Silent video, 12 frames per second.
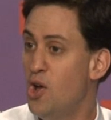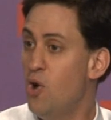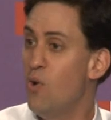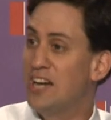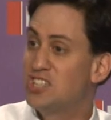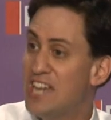
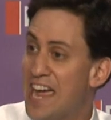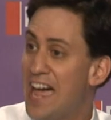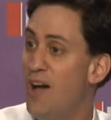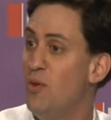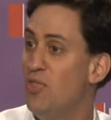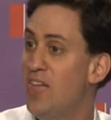who are actually
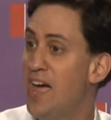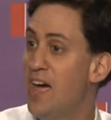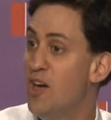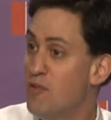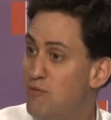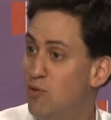out
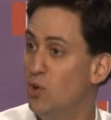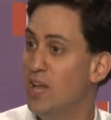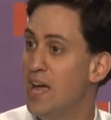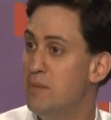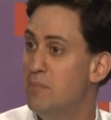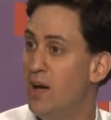there for
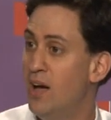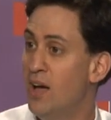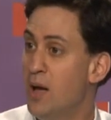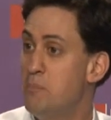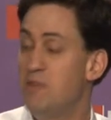Labour